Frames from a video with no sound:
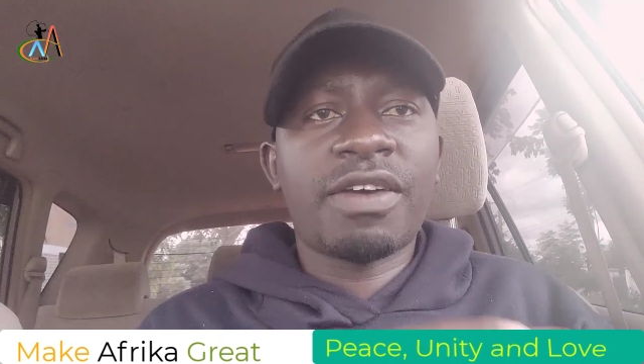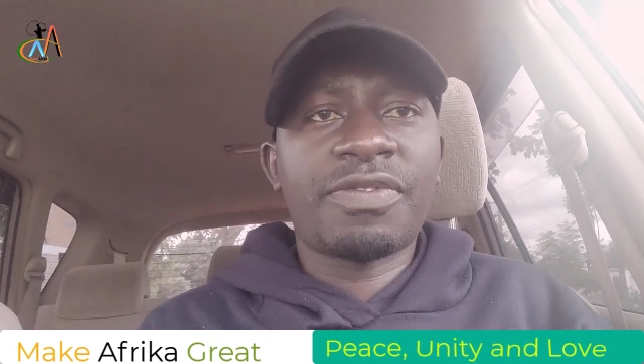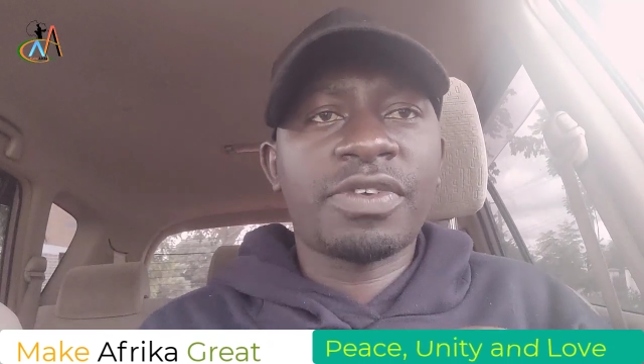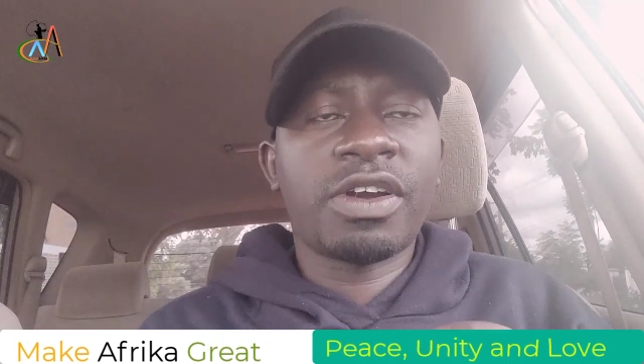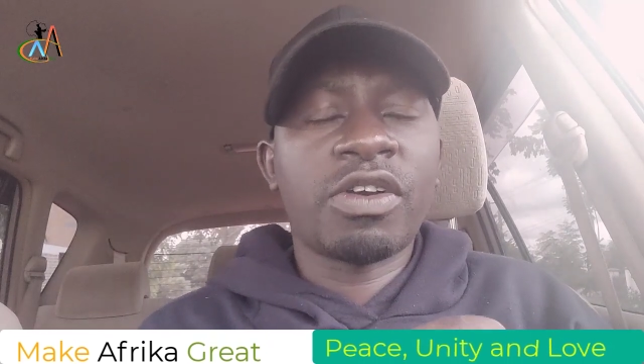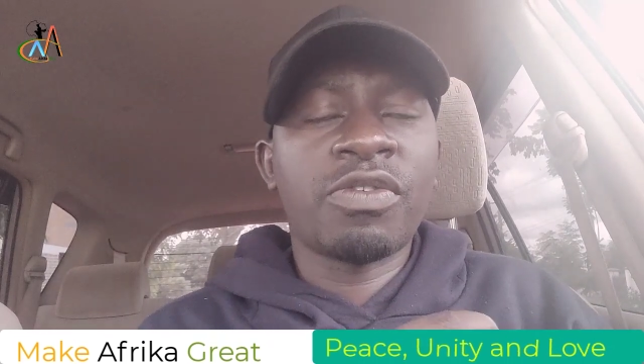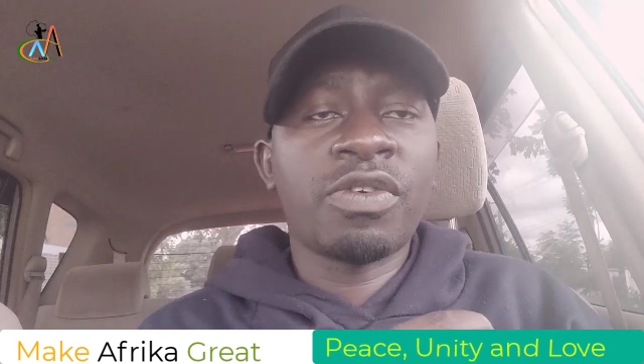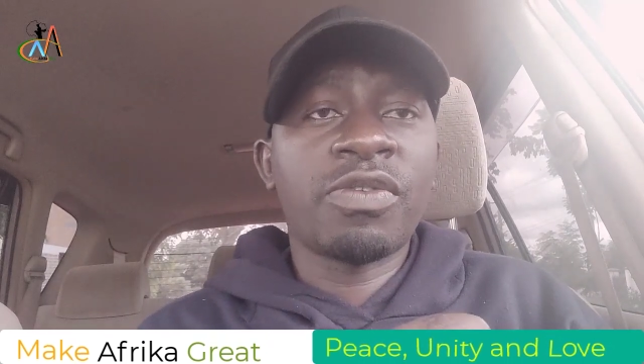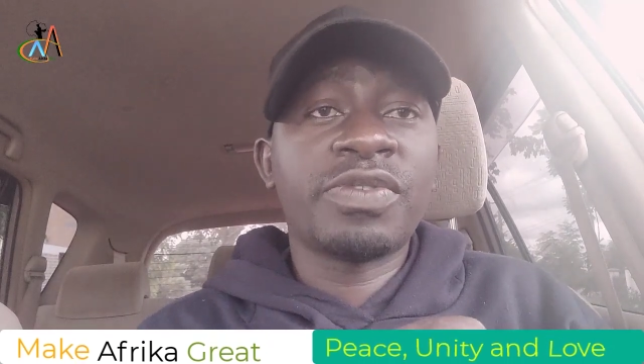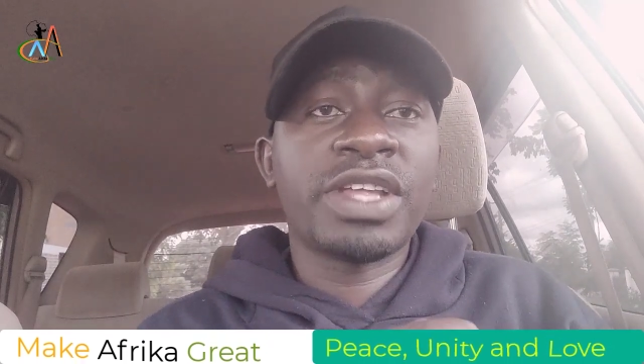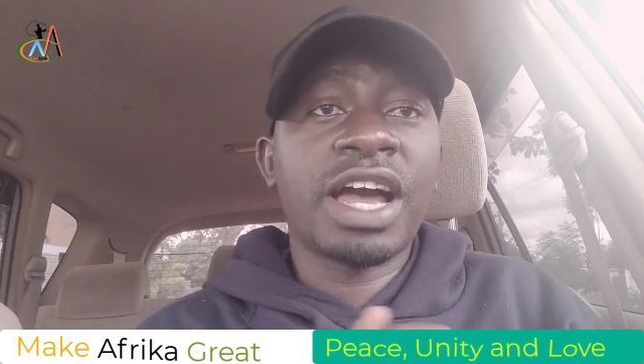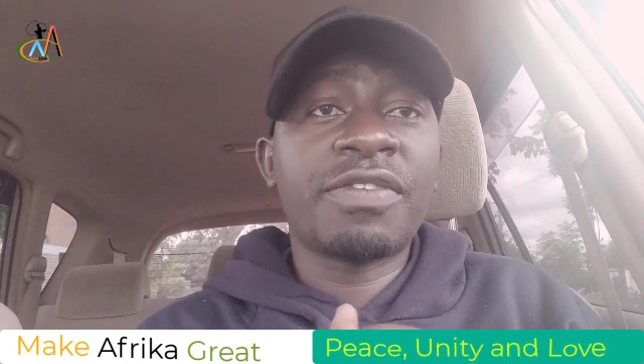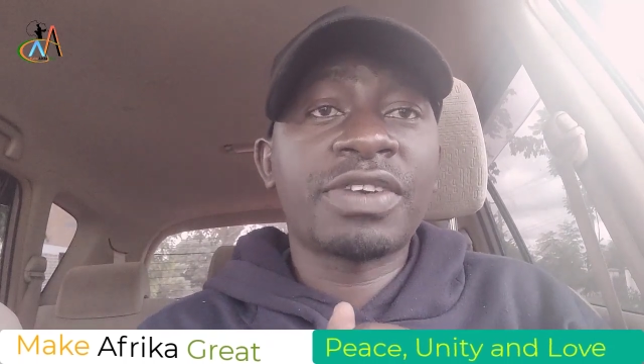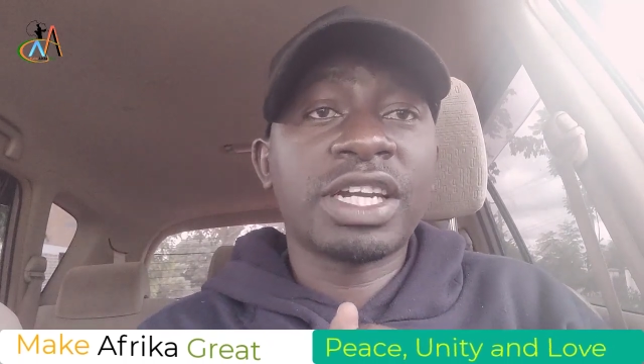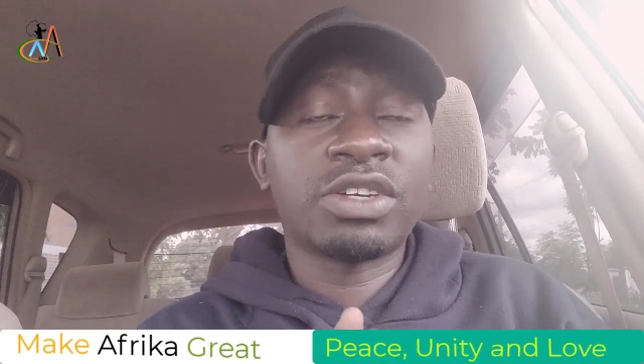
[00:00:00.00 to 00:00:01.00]

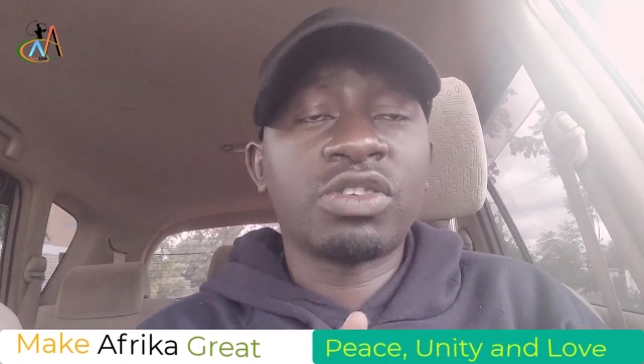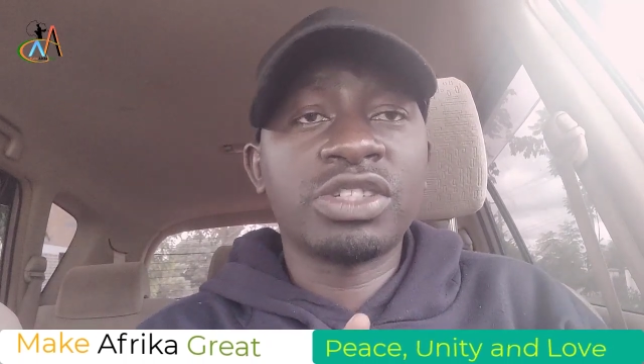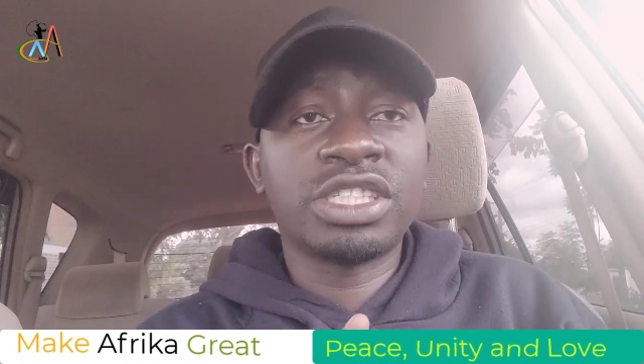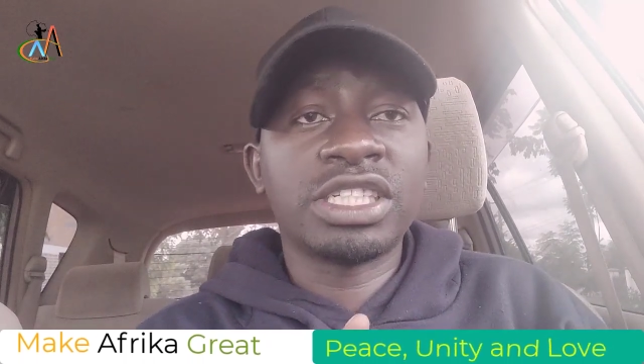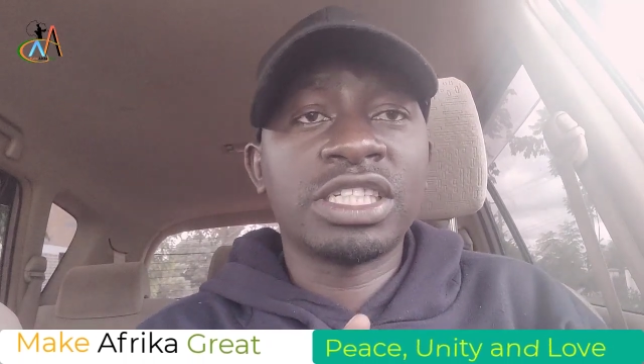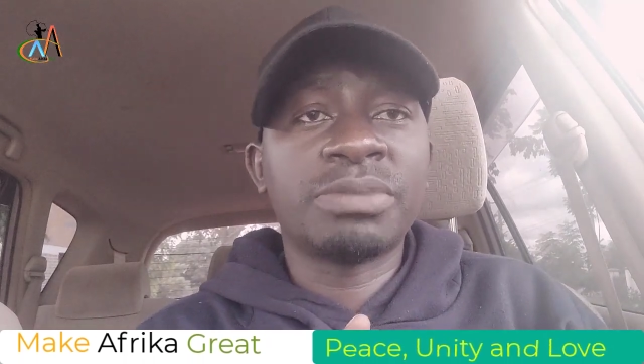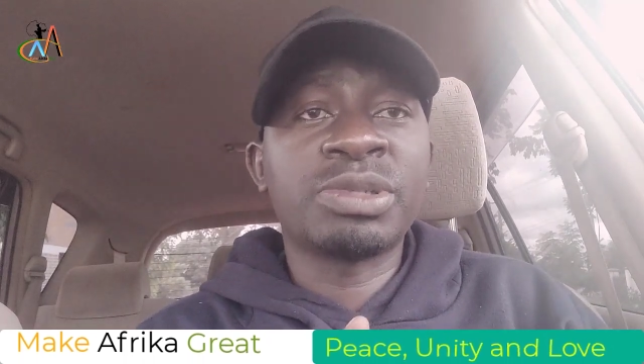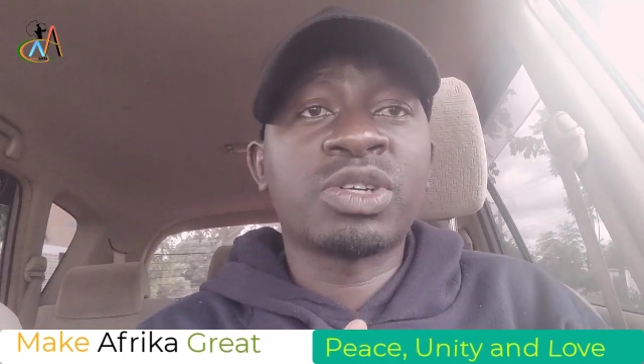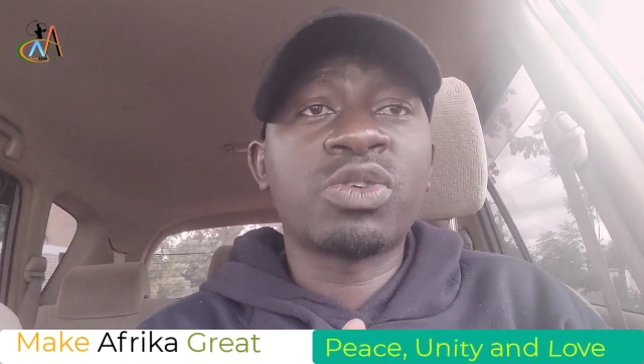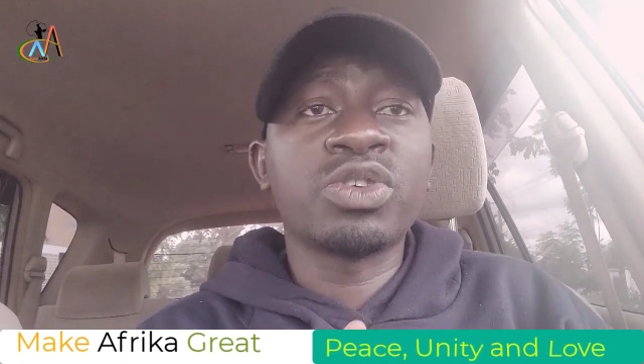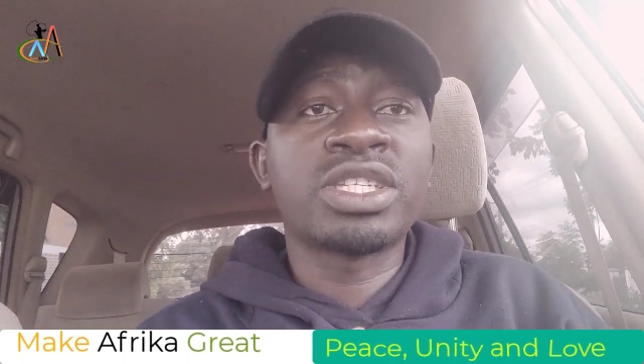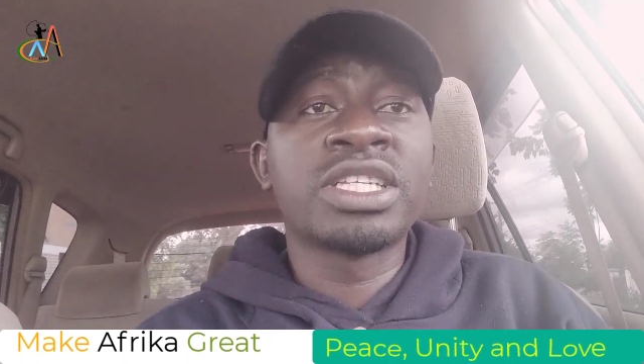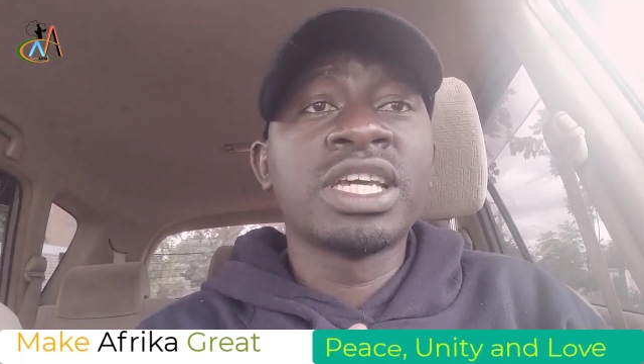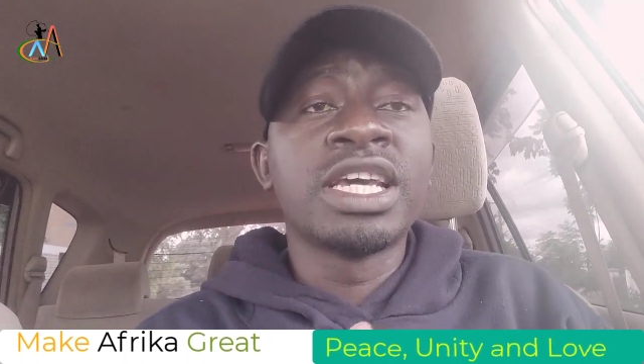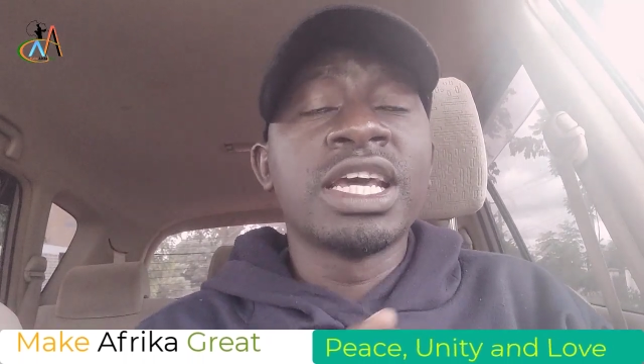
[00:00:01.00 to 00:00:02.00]
African continent,
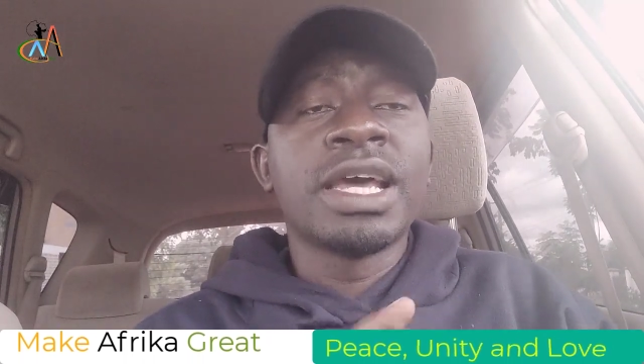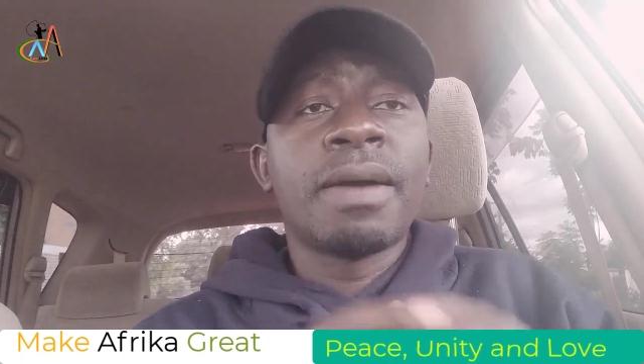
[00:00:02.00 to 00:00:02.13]
because